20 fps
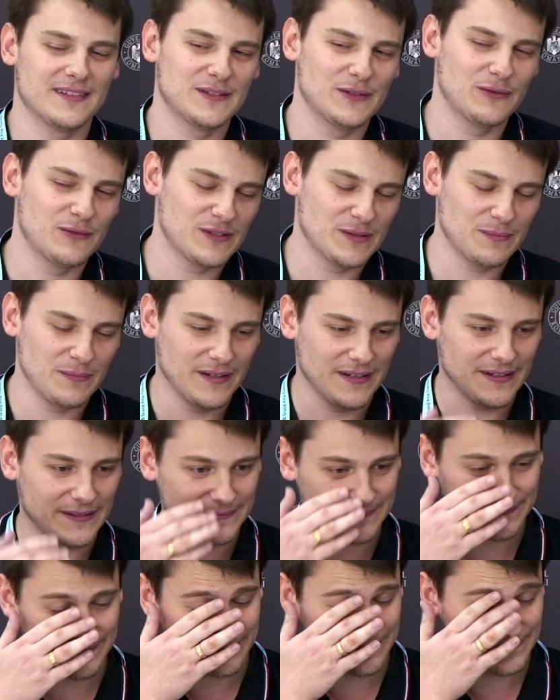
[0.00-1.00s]
So you are both
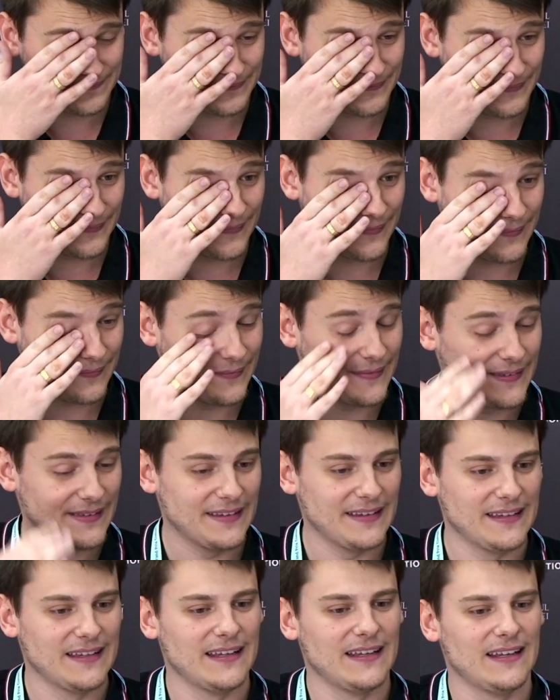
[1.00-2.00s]
a chess
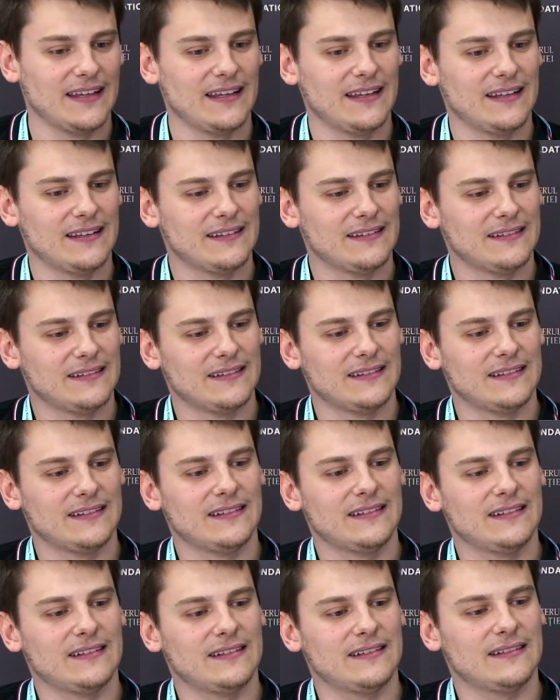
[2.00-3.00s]
and a
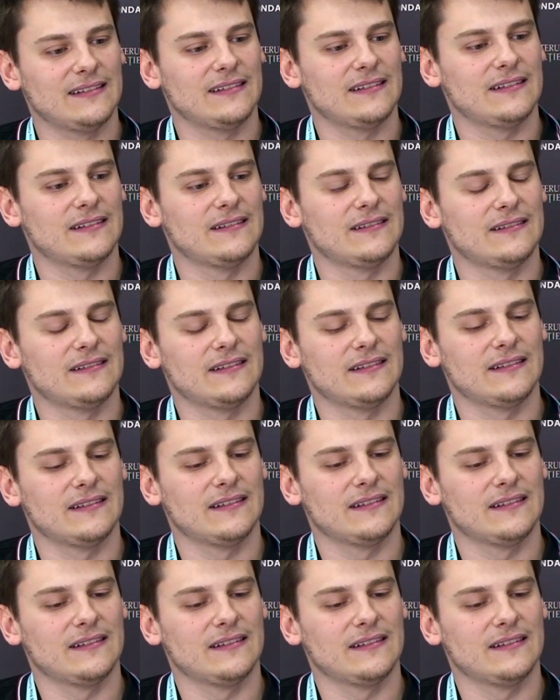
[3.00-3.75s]
professional chess